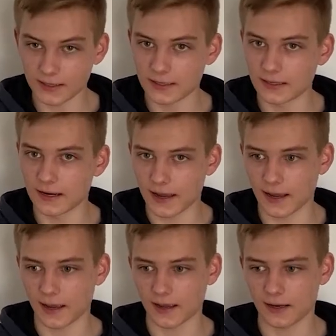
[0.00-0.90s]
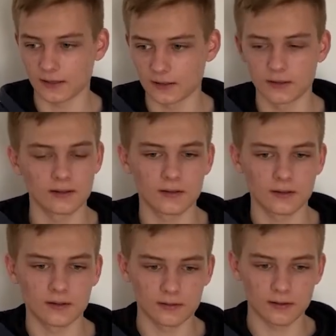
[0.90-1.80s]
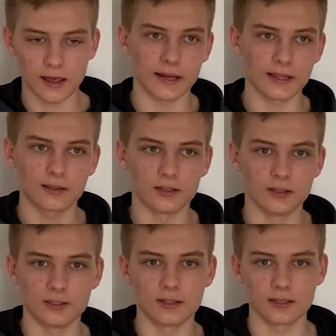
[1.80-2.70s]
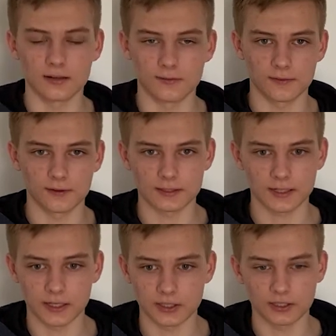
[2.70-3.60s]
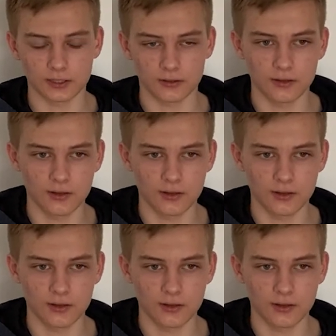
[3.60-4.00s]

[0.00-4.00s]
can add anything to the Infix engine,